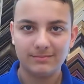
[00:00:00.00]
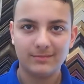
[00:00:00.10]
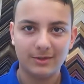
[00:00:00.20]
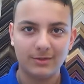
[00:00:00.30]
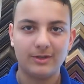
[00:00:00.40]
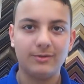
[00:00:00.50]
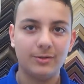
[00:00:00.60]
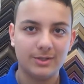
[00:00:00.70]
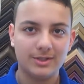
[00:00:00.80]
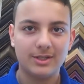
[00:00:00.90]
they'll give you
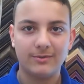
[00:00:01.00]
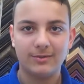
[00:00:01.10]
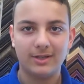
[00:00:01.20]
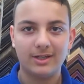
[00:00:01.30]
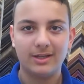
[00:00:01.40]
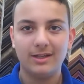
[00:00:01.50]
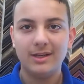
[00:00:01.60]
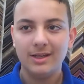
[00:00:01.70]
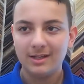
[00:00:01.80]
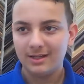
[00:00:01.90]
a certificate
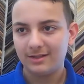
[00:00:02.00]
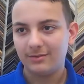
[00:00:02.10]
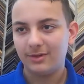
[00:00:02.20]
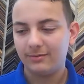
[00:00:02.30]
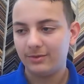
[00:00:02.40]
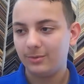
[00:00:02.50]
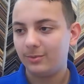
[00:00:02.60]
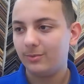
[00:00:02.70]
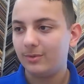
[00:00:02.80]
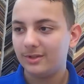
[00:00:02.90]
and they'll give
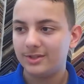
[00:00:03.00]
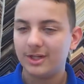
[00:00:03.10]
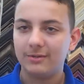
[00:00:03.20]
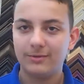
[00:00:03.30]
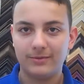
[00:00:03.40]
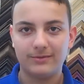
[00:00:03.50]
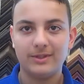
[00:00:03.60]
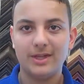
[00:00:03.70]
you a check for fifty